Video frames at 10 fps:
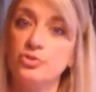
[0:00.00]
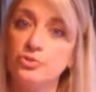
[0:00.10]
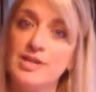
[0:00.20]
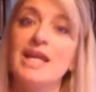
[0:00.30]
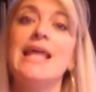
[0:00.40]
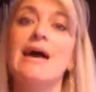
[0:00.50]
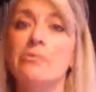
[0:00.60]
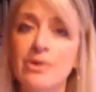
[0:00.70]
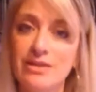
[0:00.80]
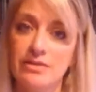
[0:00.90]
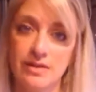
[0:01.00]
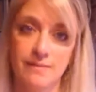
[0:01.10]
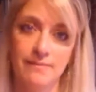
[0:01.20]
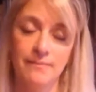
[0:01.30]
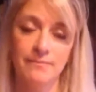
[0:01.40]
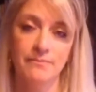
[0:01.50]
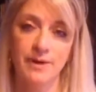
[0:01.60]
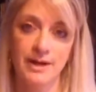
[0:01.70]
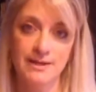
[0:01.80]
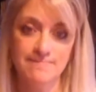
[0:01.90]
create that with them,
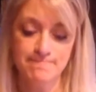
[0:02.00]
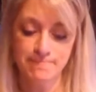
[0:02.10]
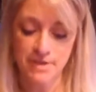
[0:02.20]
right?